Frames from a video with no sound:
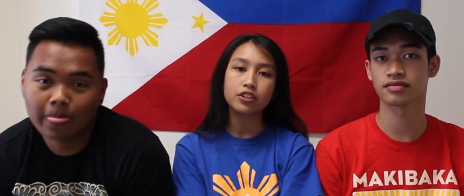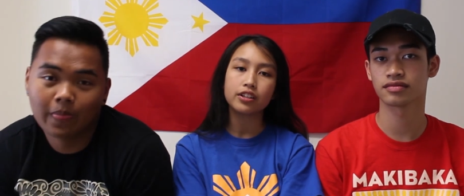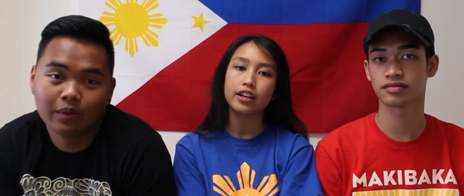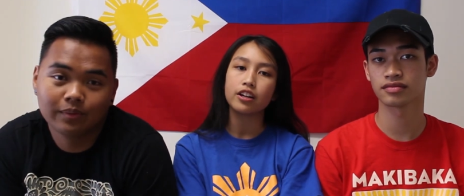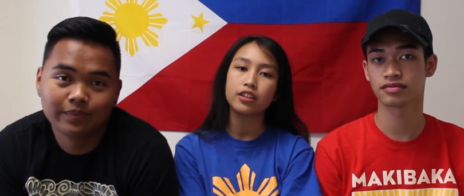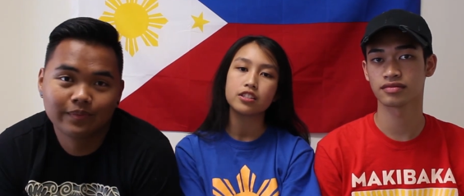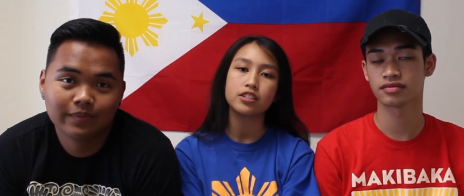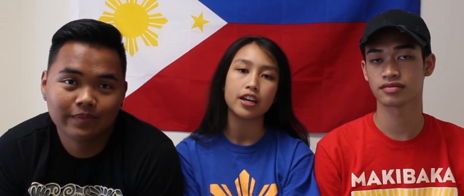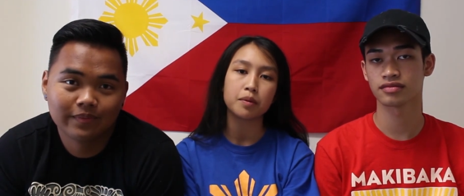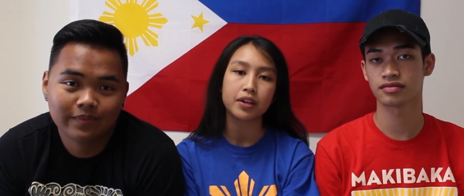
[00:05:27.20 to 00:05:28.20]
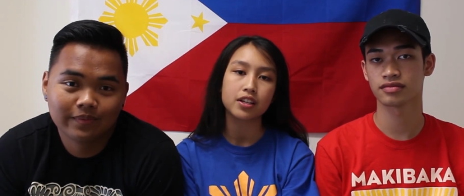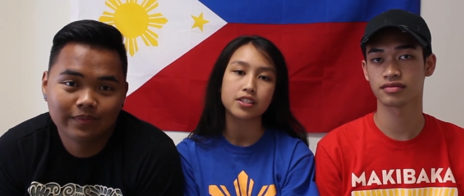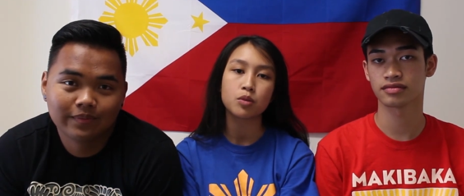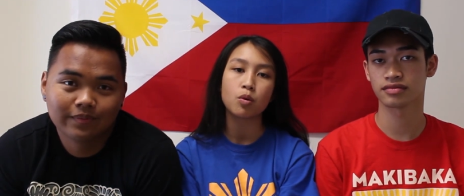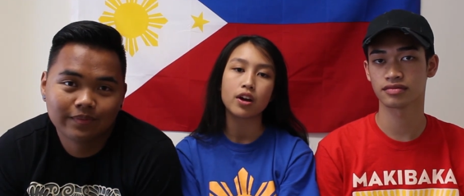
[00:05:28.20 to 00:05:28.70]
Speaker 1: declared this day
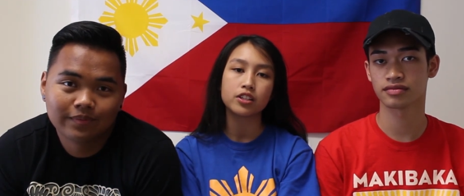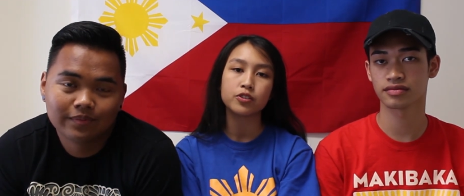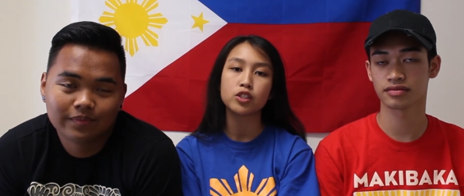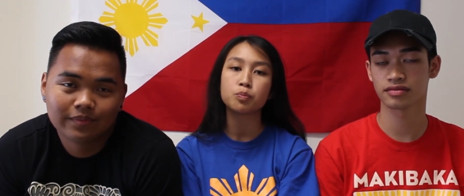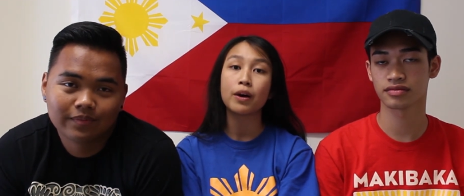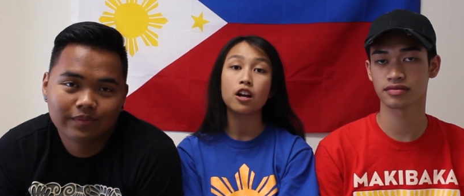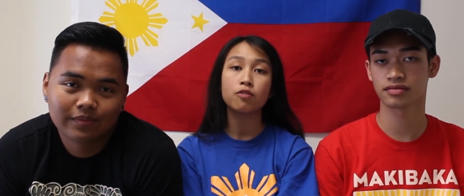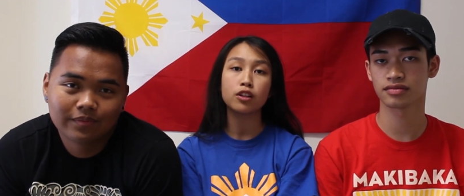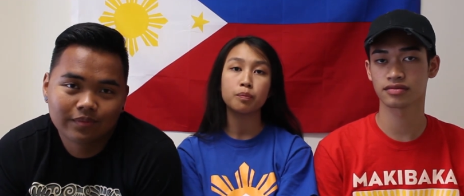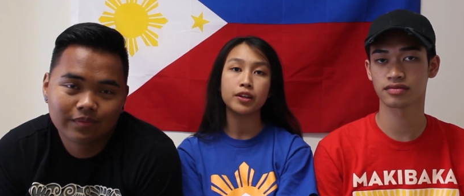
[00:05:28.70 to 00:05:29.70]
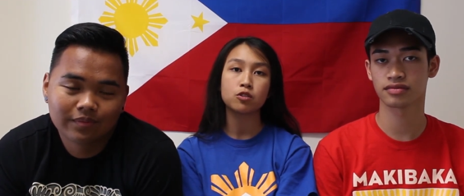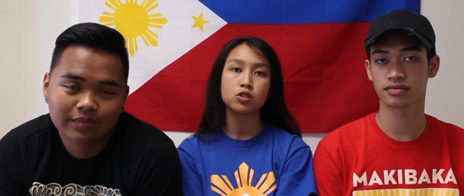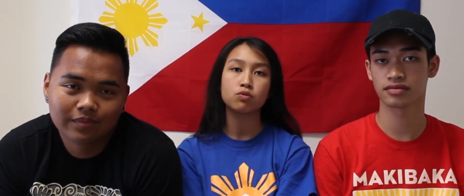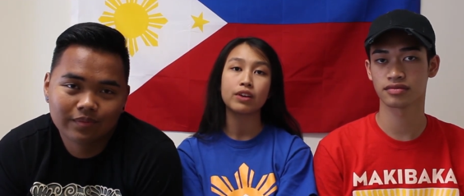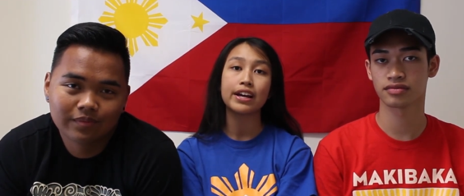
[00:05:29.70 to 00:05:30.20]
because he wanted to inspire Filipinos
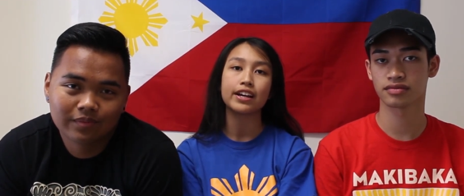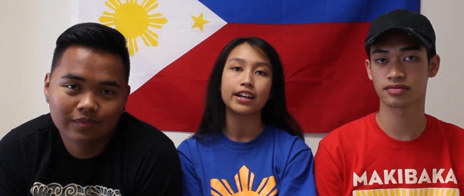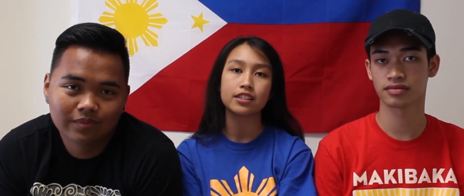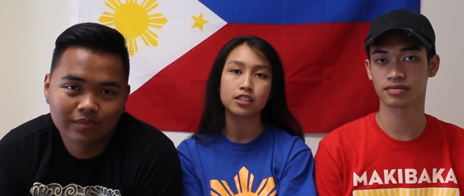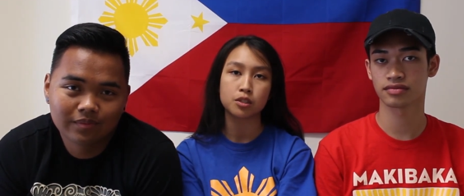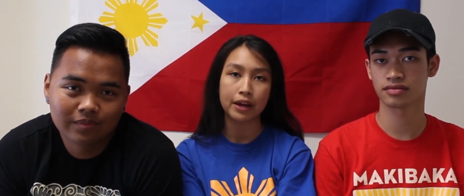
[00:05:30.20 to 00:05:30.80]
to fight against